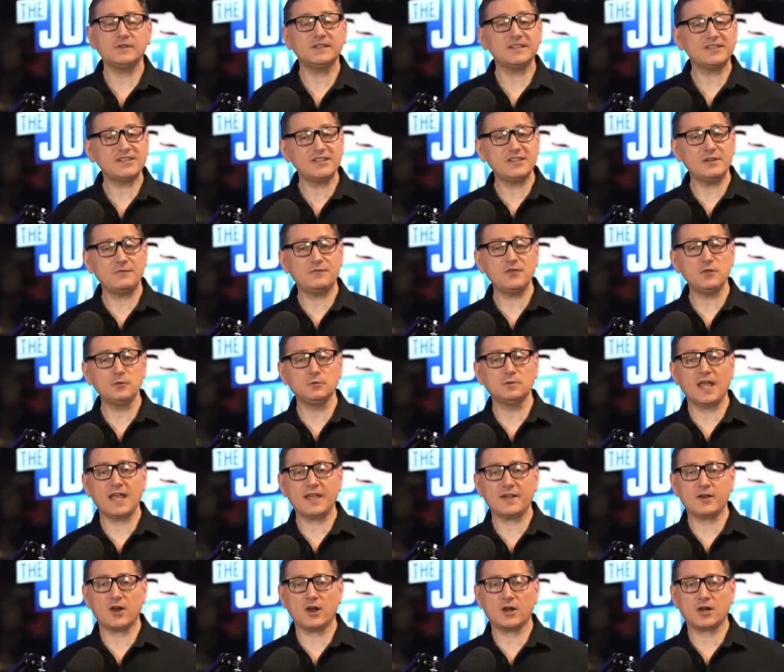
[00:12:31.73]
Listen, if you
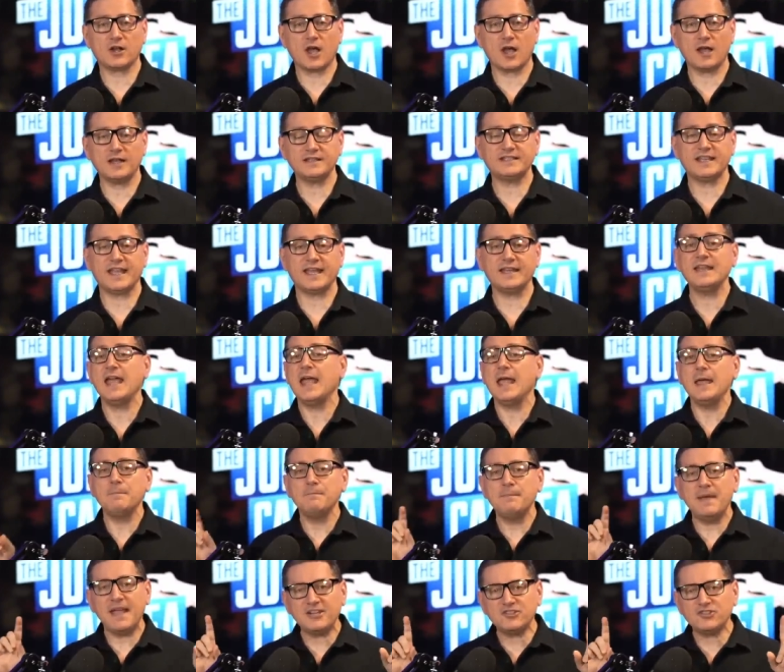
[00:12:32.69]
like our content,
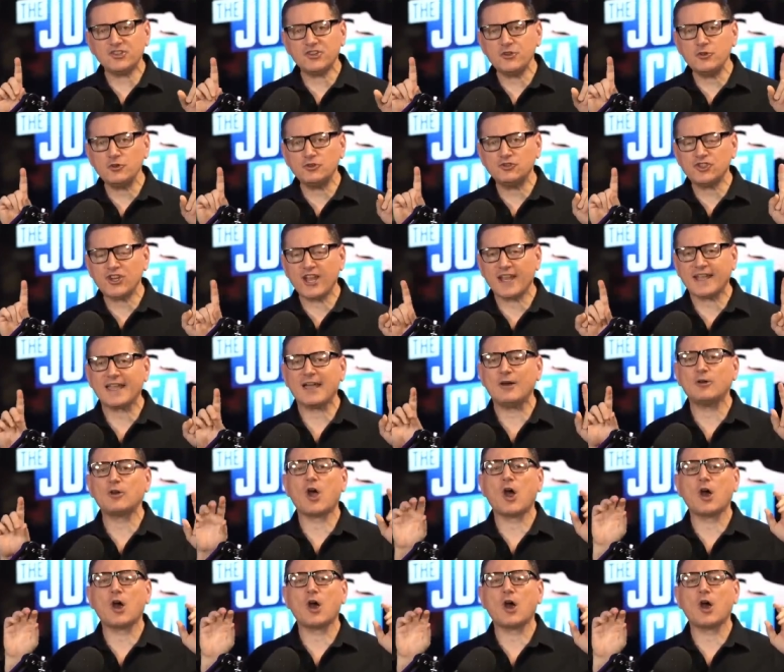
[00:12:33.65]
make sure you check out